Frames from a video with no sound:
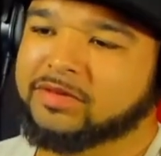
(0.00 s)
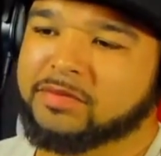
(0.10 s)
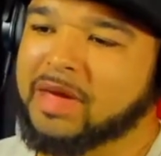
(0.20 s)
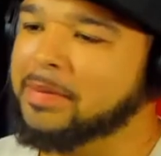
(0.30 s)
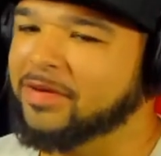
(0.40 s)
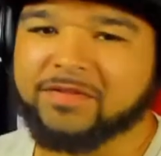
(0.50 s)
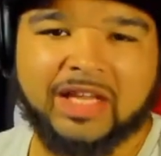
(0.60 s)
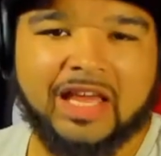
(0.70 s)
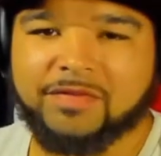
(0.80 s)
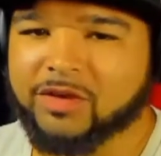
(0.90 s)
maybe
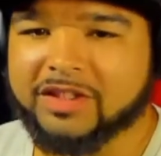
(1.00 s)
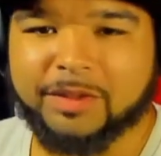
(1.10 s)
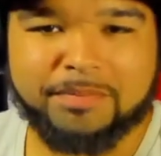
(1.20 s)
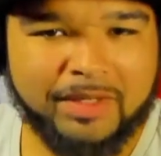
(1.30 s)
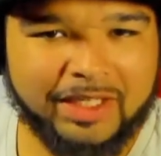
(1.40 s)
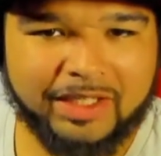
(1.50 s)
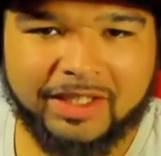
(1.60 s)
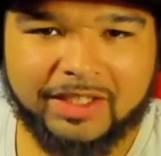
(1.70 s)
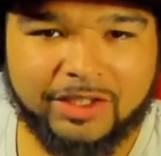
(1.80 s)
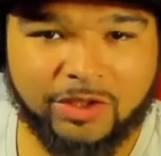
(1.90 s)
flavor of the month,
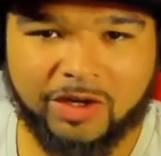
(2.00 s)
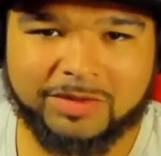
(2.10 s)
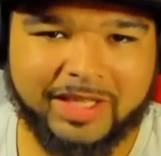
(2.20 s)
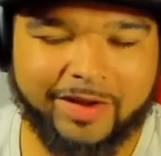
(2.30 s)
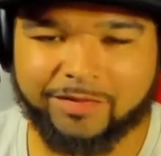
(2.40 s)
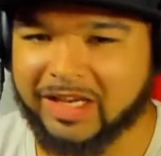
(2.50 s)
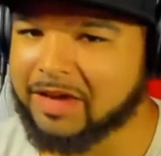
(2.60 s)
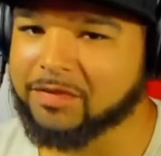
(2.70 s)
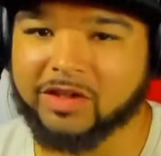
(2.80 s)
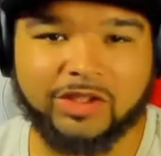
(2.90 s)
you know what I'm saying?
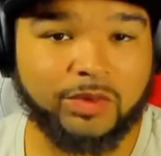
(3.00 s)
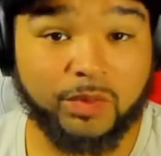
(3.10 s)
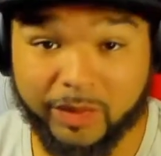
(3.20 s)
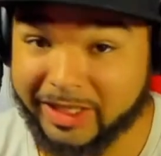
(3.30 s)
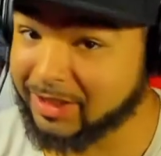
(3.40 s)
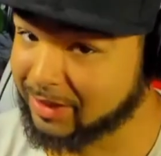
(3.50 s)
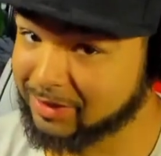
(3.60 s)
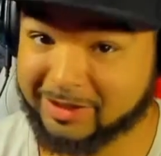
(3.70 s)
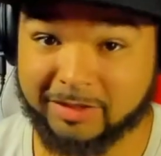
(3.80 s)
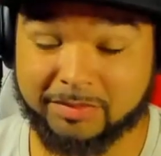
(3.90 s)
Flavor of the week
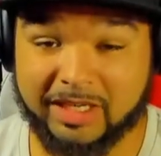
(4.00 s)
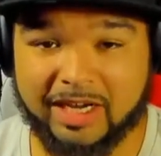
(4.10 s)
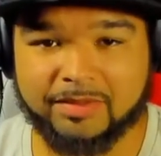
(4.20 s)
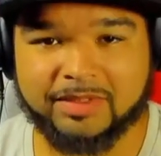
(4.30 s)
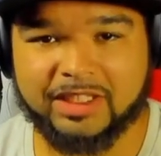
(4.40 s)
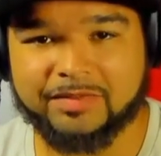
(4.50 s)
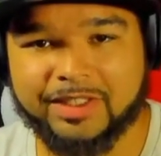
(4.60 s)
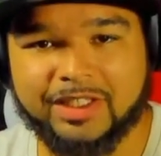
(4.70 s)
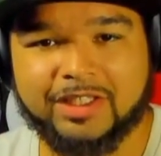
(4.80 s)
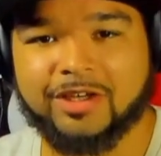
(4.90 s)
sometimes
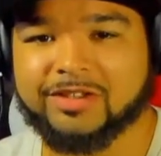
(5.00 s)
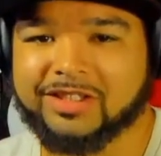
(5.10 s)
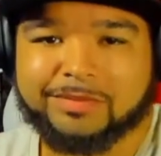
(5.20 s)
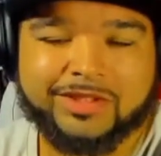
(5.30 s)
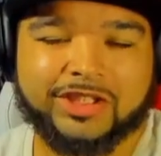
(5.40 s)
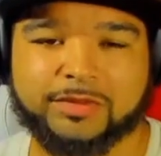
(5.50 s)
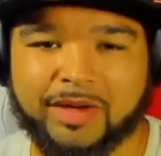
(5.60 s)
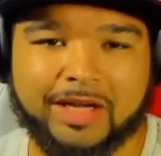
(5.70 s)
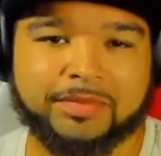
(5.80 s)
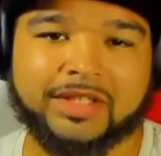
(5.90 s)
even, you know, something just
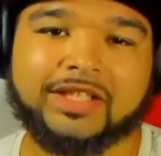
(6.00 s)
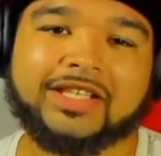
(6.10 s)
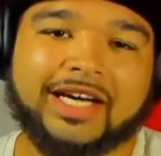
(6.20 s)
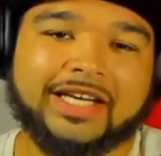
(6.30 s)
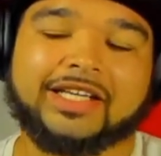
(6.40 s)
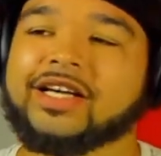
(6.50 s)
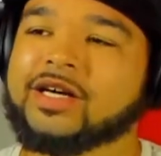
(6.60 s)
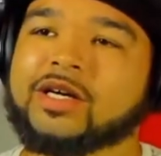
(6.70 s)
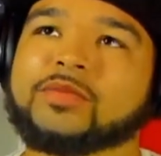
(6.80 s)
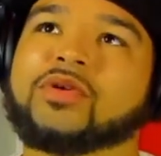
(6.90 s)
popping. Like,
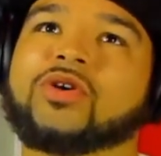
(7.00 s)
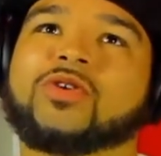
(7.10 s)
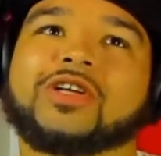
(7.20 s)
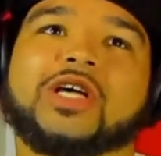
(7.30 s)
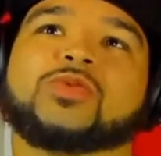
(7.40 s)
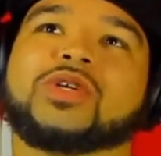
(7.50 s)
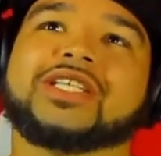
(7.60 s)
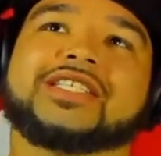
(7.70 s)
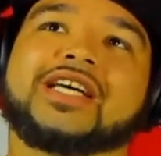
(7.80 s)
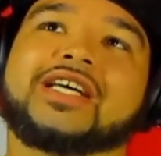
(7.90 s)
bro, all that really
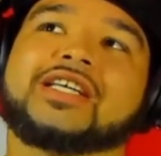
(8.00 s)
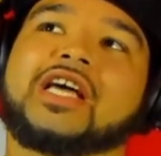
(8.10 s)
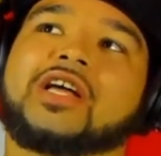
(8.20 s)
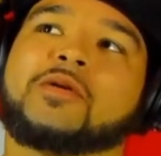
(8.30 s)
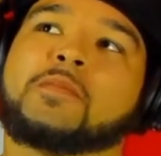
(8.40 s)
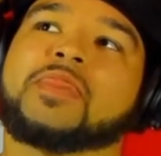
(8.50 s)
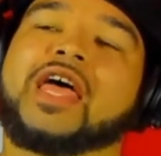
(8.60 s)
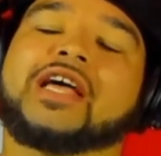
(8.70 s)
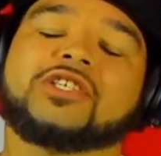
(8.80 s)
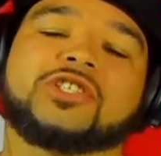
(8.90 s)
said,
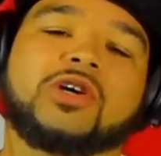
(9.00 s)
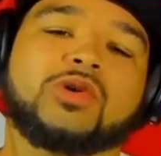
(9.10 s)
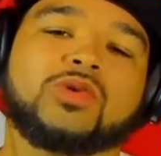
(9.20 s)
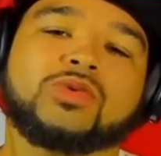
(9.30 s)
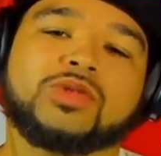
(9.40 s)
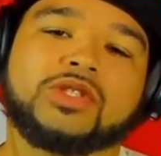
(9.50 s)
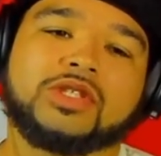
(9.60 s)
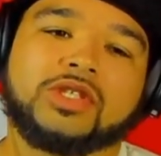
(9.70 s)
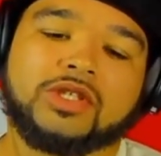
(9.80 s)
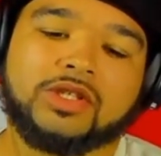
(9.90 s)
that shows
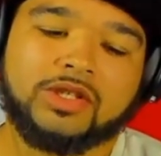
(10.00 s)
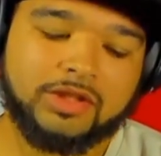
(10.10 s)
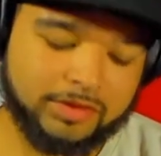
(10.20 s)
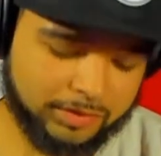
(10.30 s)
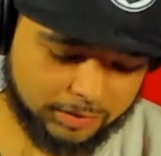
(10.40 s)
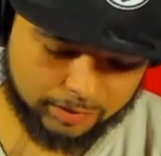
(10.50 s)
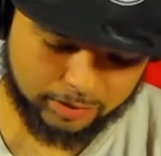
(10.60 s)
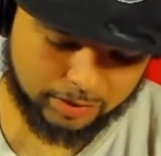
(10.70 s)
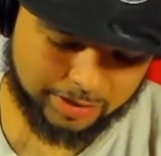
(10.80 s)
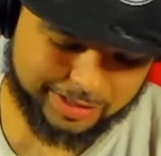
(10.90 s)

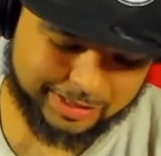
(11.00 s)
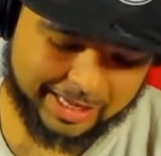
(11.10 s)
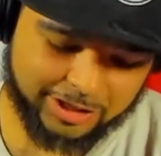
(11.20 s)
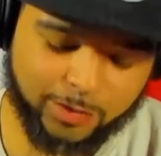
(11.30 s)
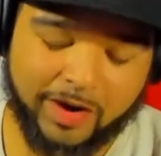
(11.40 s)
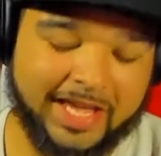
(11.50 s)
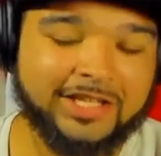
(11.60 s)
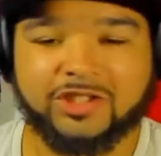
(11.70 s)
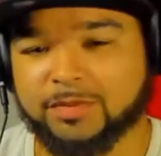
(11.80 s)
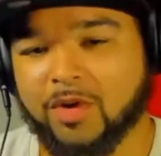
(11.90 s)
that you
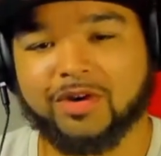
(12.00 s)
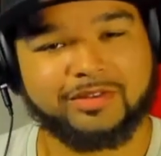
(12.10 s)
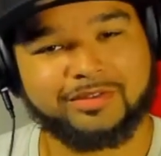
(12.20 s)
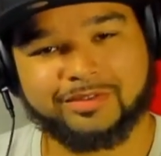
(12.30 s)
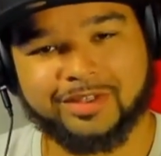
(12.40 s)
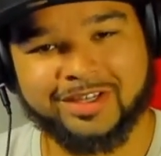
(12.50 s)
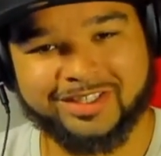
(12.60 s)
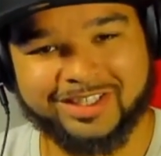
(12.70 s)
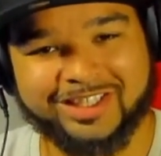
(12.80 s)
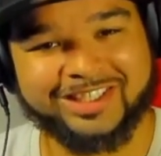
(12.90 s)
ain't smart. I